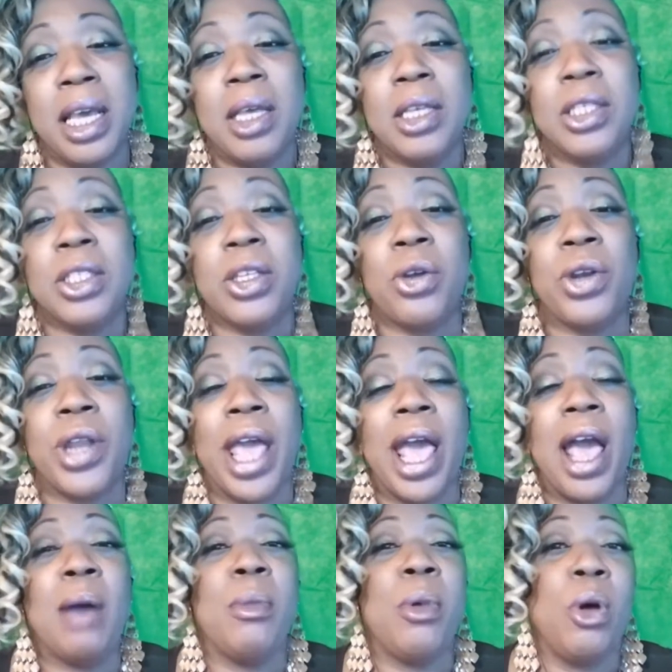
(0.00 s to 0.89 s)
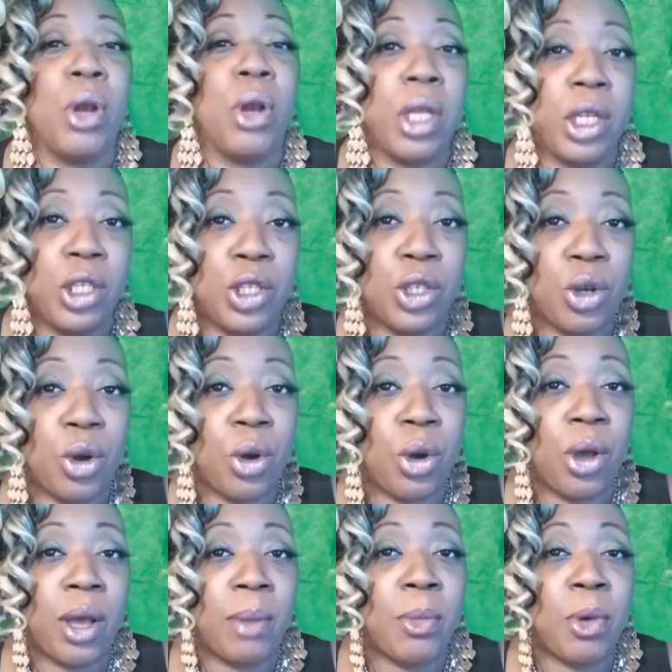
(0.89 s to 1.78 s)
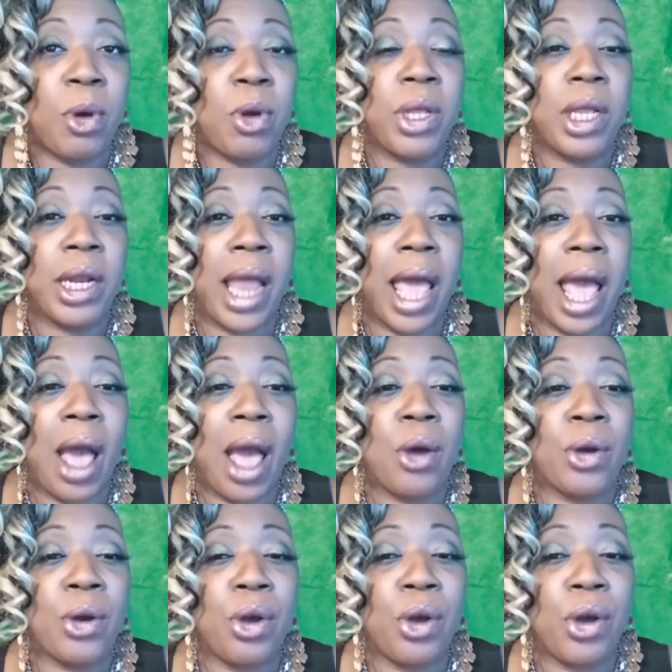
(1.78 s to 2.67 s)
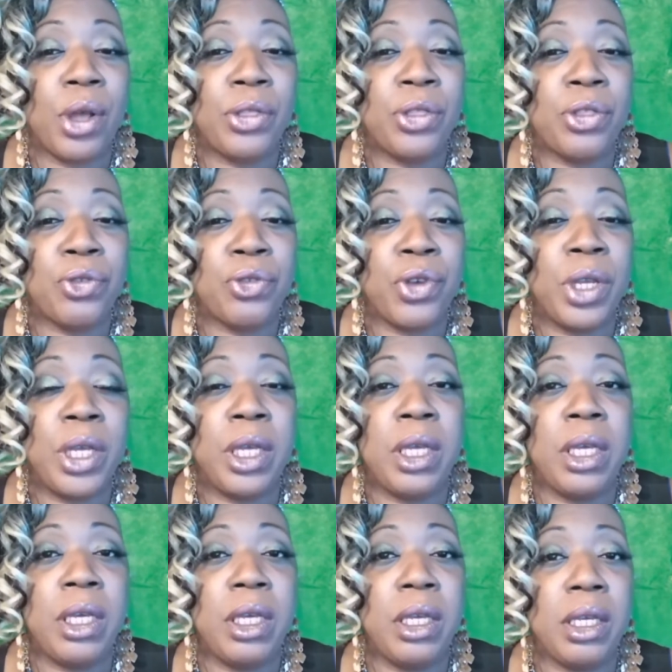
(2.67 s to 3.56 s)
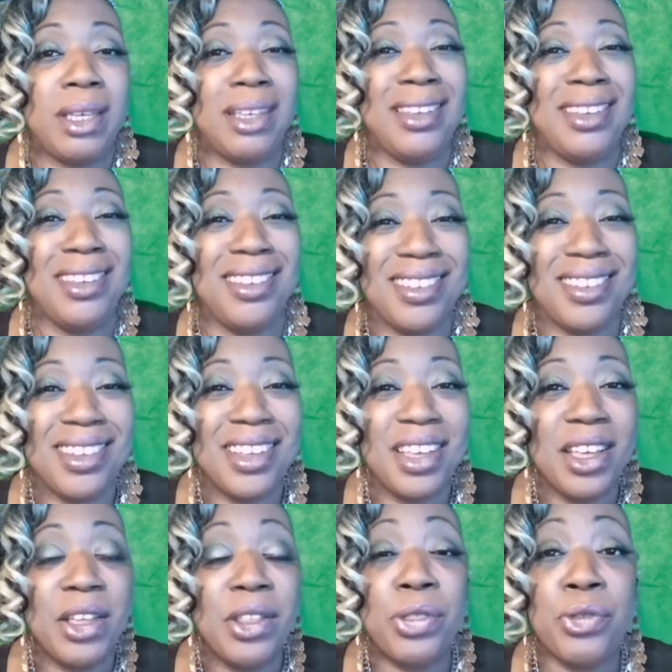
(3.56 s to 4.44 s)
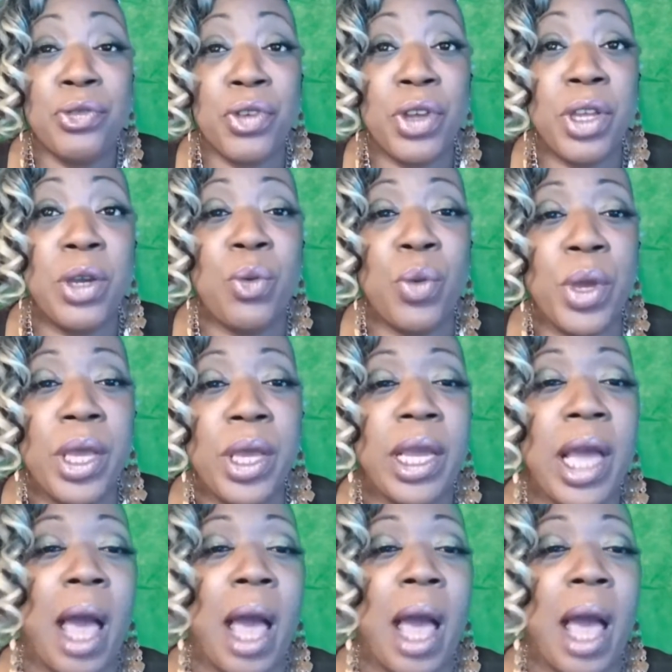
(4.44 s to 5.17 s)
So now I'm only allowed on 3 3 a week.